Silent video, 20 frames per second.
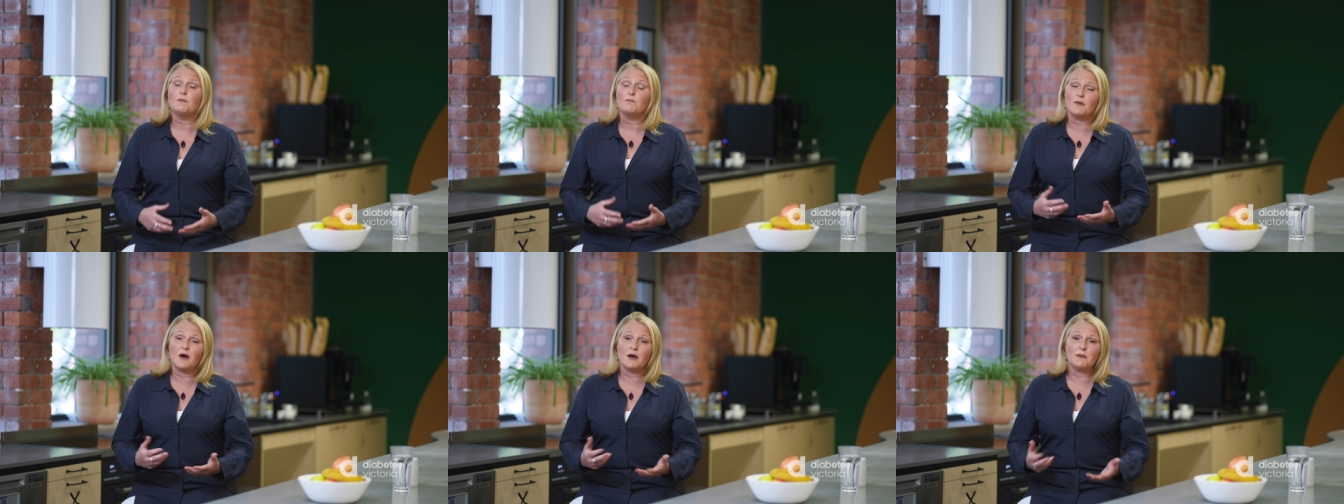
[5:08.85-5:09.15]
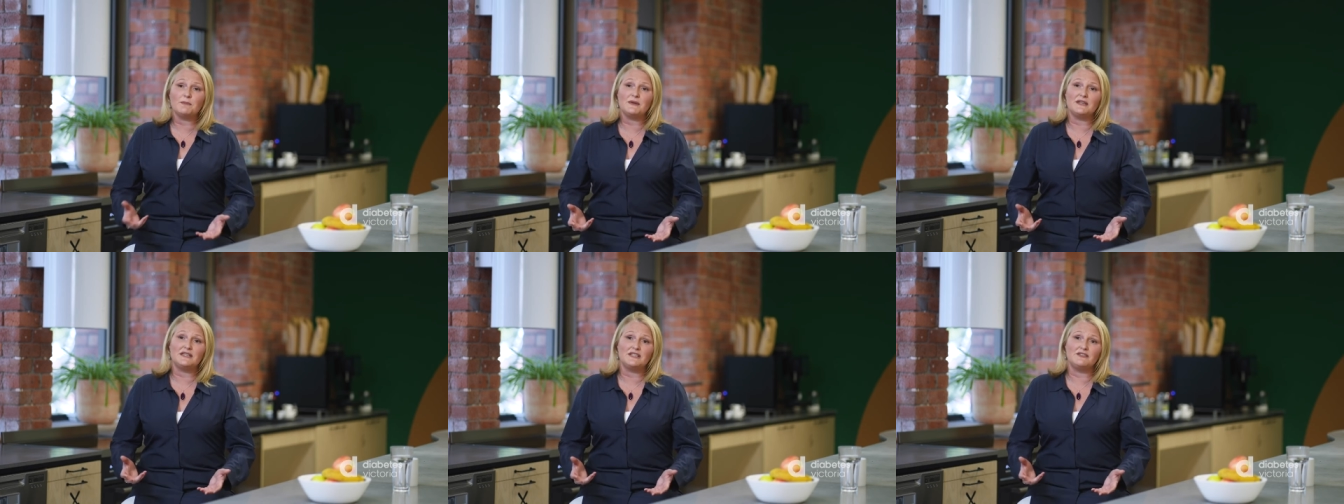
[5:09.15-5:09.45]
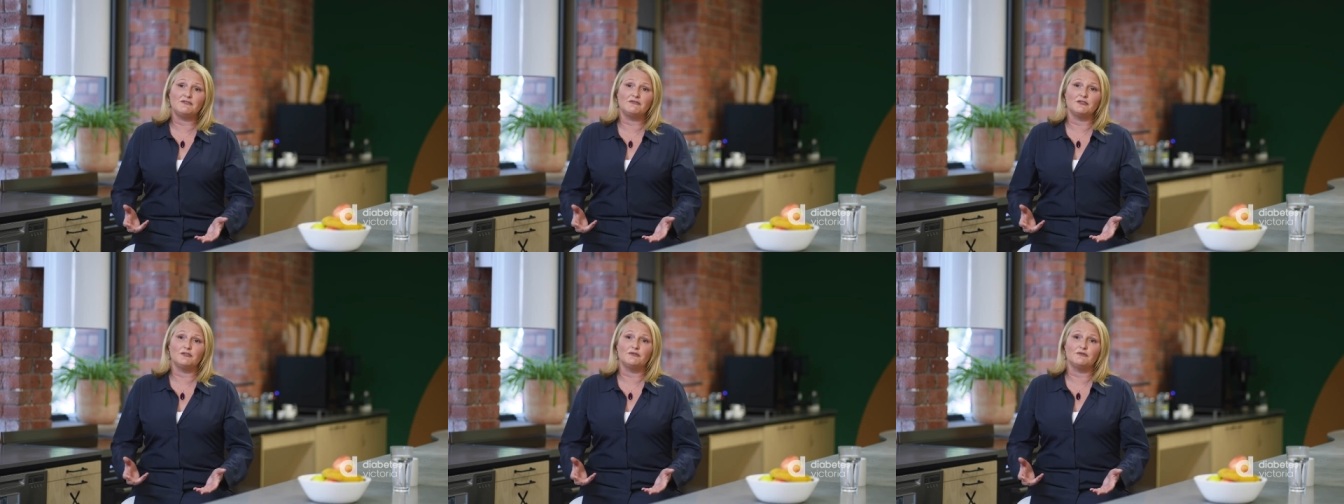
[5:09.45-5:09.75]
might be
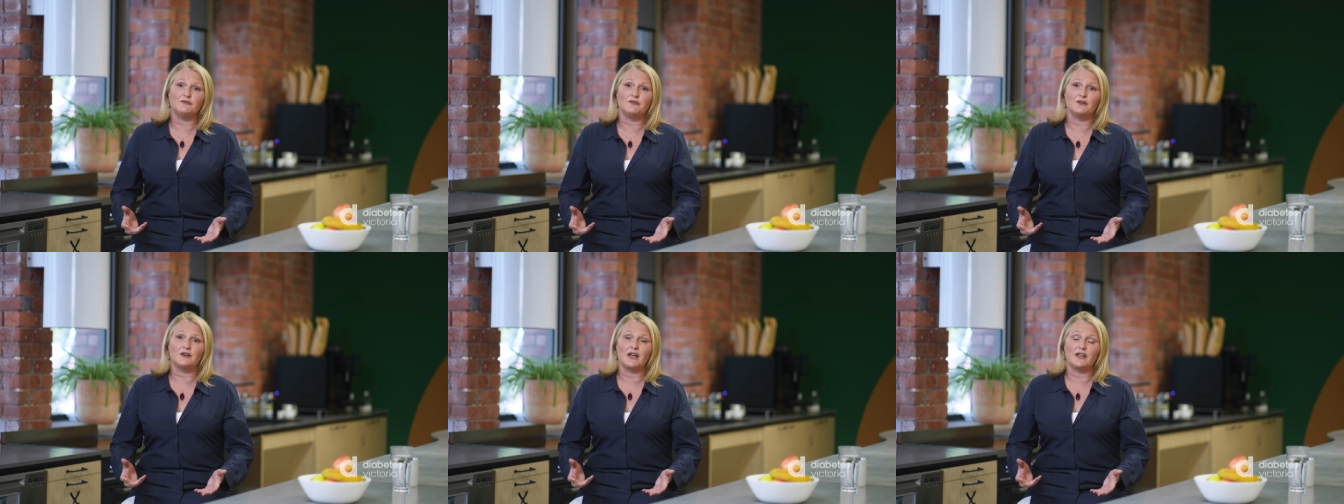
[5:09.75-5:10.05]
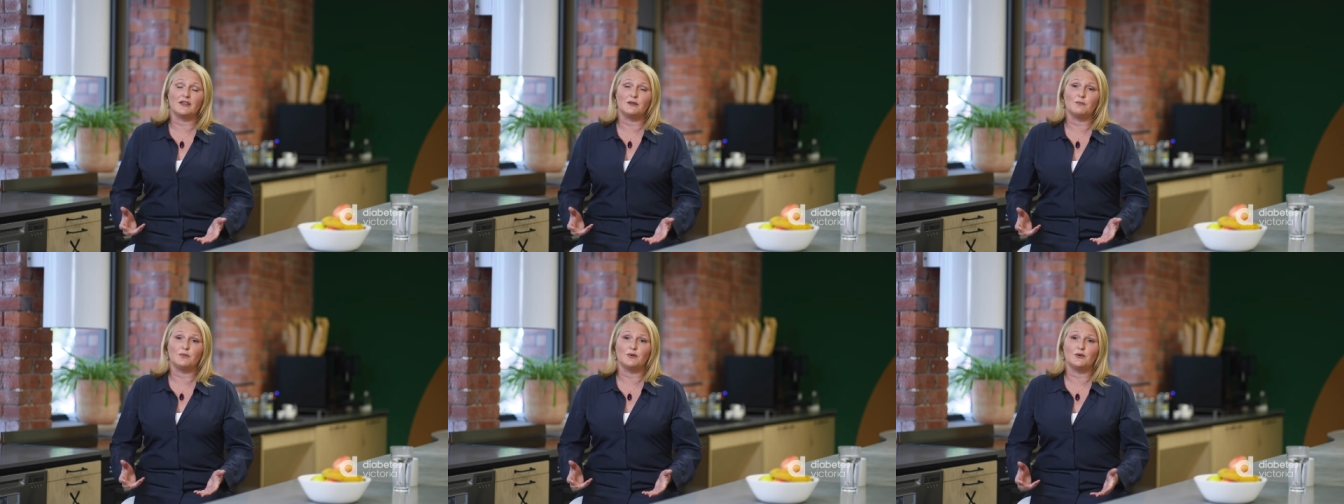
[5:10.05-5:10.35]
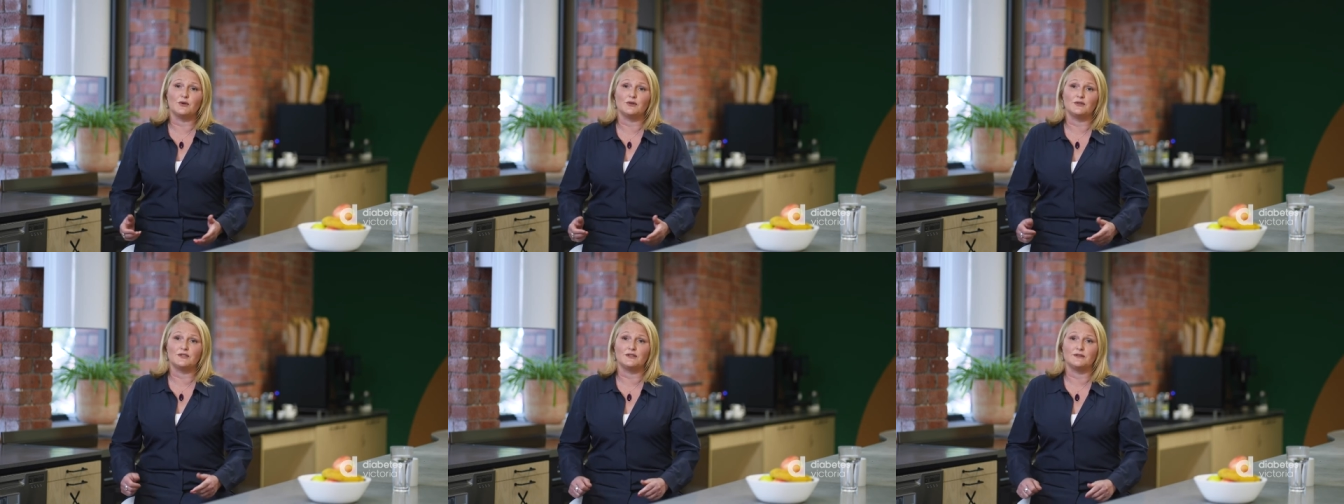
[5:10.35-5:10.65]
different for another
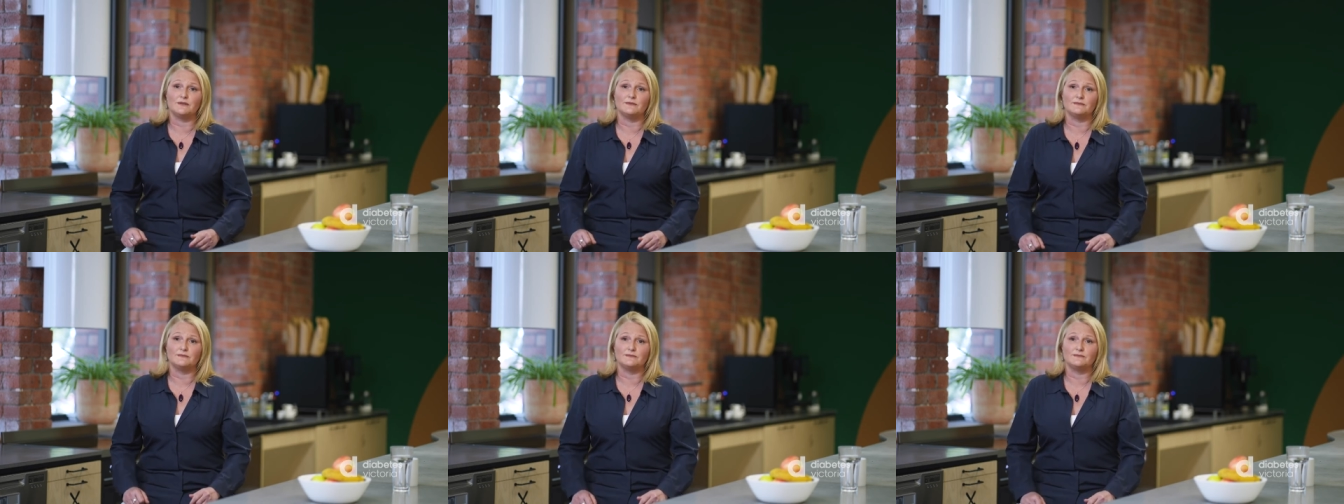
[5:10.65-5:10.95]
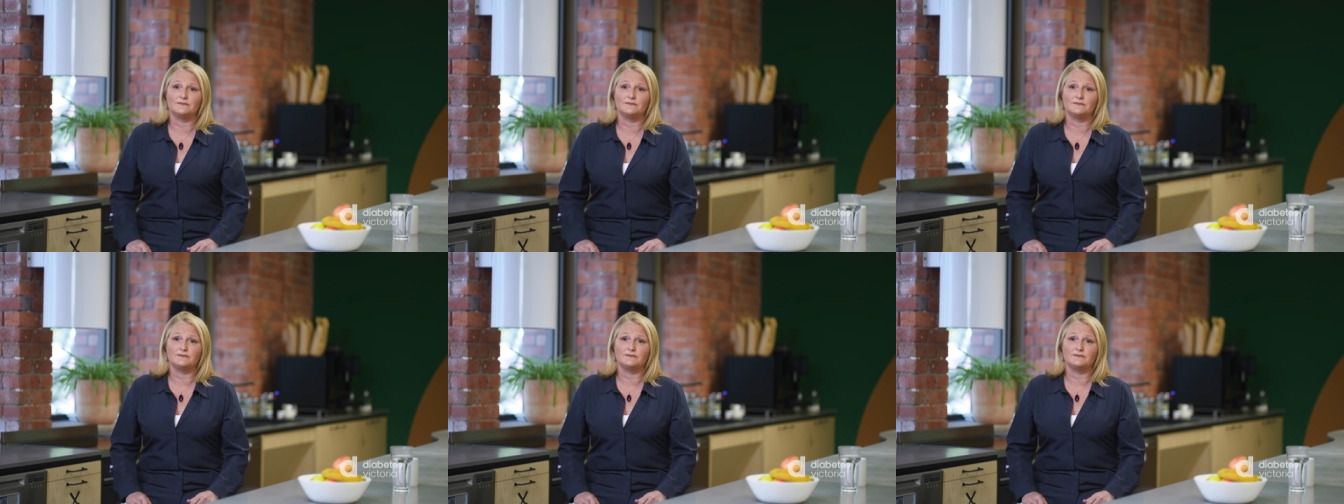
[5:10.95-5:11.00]
person.